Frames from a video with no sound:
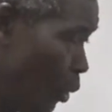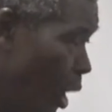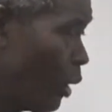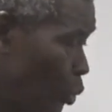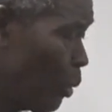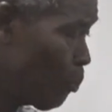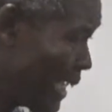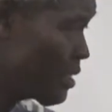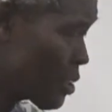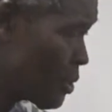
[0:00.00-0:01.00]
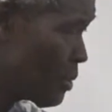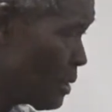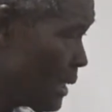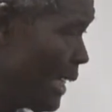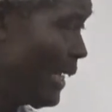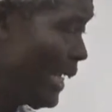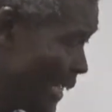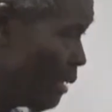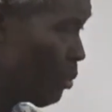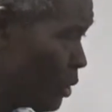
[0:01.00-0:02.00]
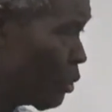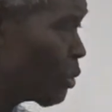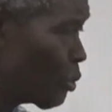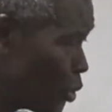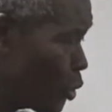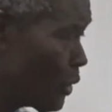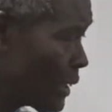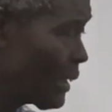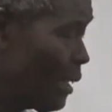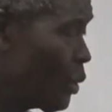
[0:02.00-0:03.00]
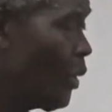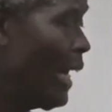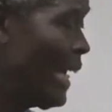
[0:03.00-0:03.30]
Lord will bless you and enable you to do it, you know,